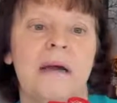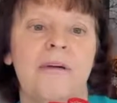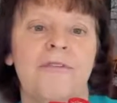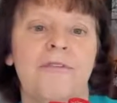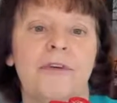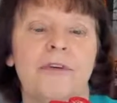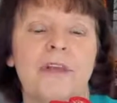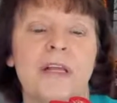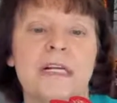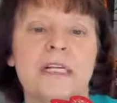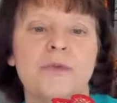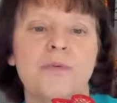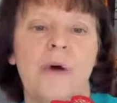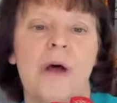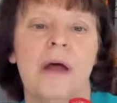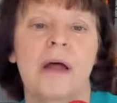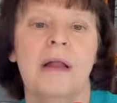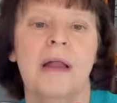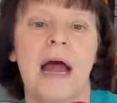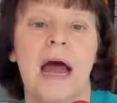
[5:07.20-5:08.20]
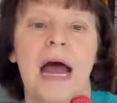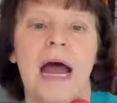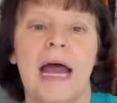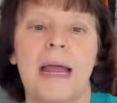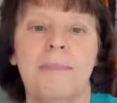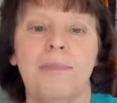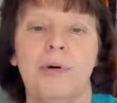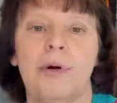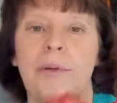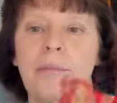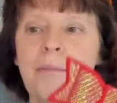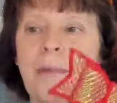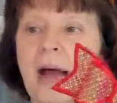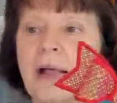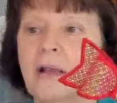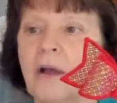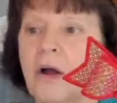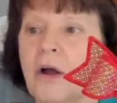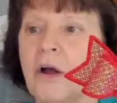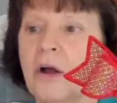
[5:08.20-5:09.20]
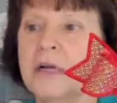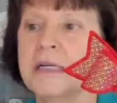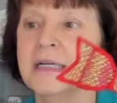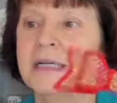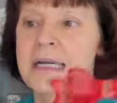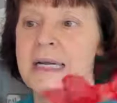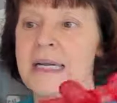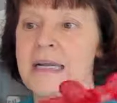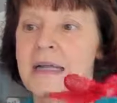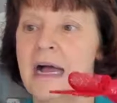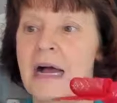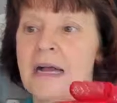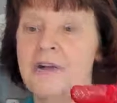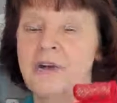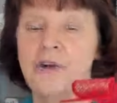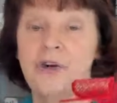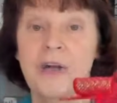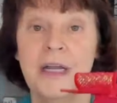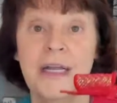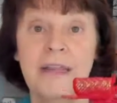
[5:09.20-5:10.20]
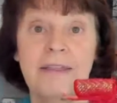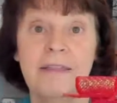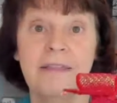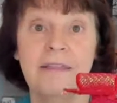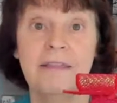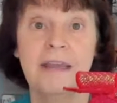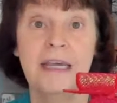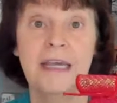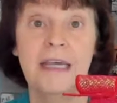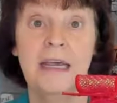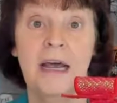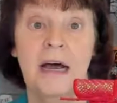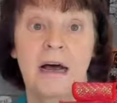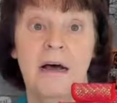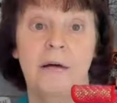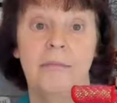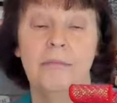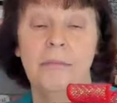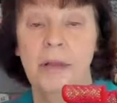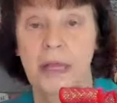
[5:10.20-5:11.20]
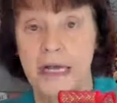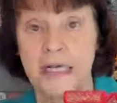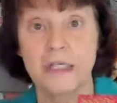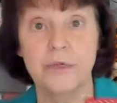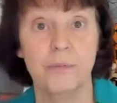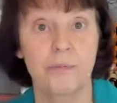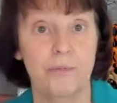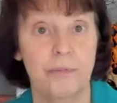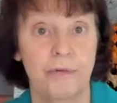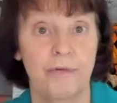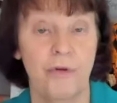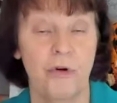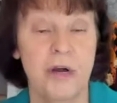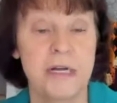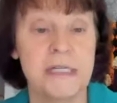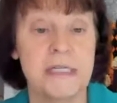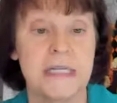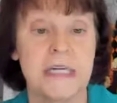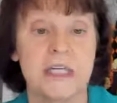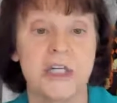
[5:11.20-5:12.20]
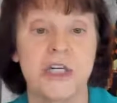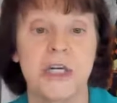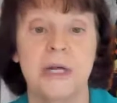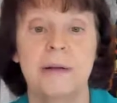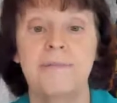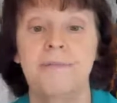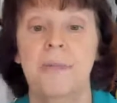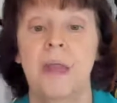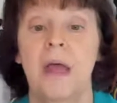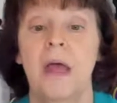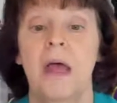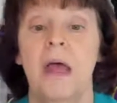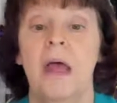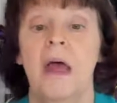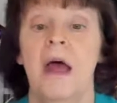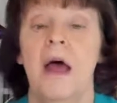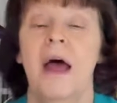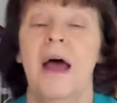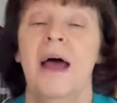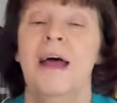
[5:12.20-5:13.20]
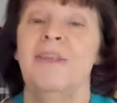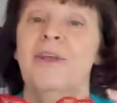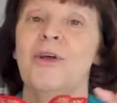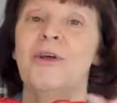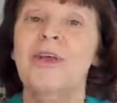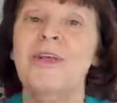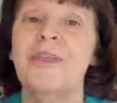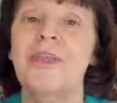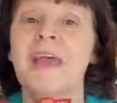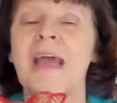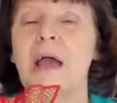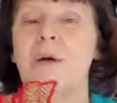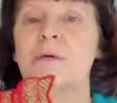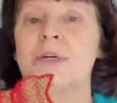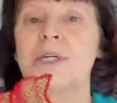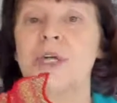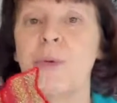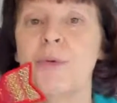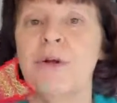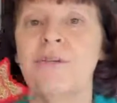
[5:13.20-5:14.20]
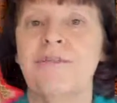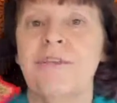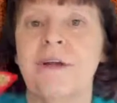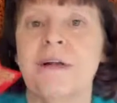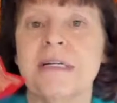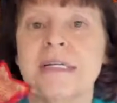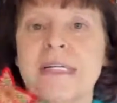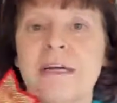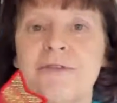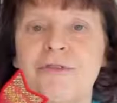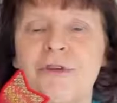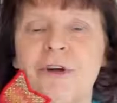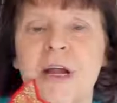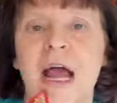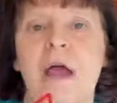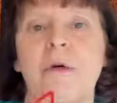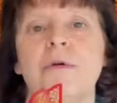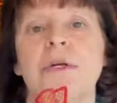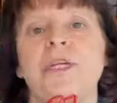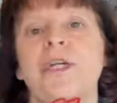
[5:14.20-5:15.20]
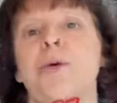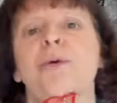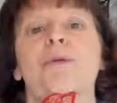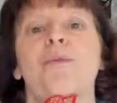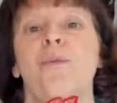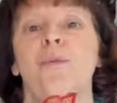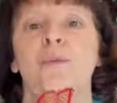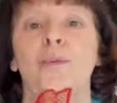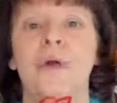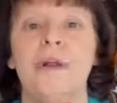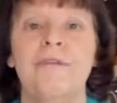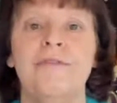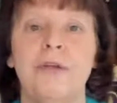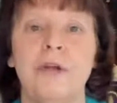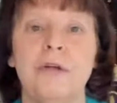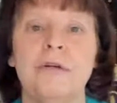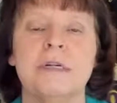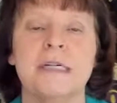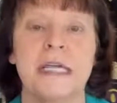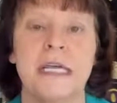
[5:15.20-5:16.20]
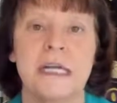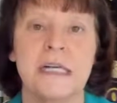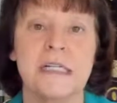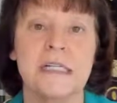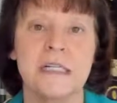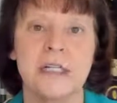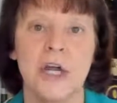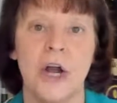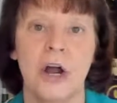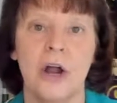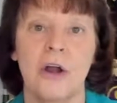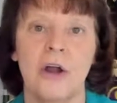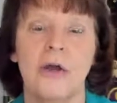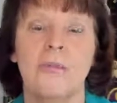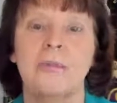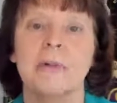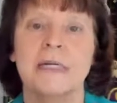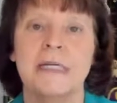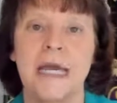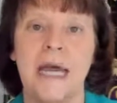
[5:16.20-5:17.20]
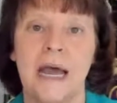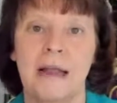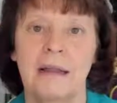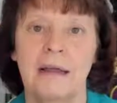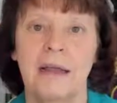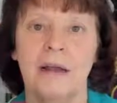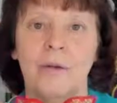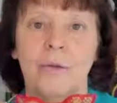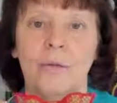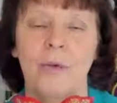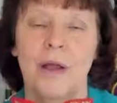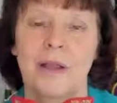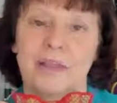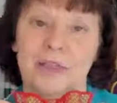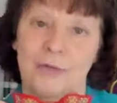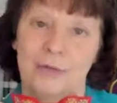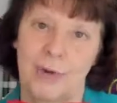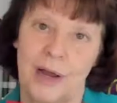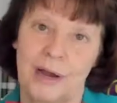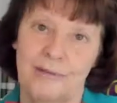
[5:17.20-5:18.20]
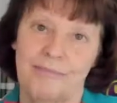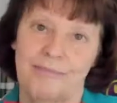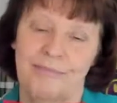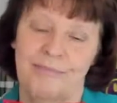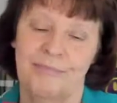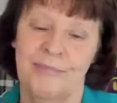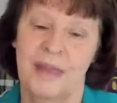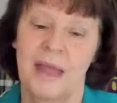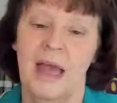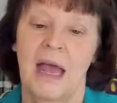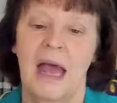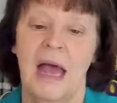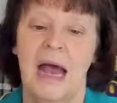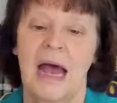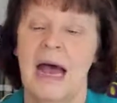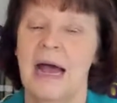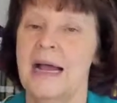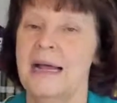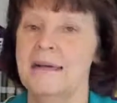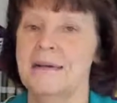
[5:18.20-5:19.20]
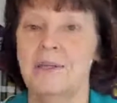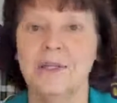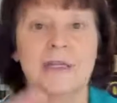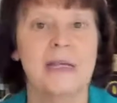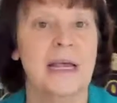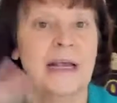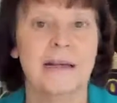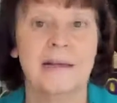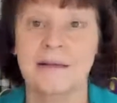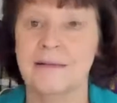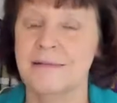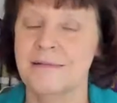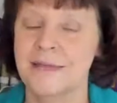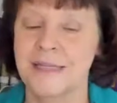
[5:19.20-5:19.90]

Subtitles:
for this one, I put Mylar underneath the lace before I stitched it. The only thing I wish I would have done different, I wish I would have used King Star metallic red thread. I just kind of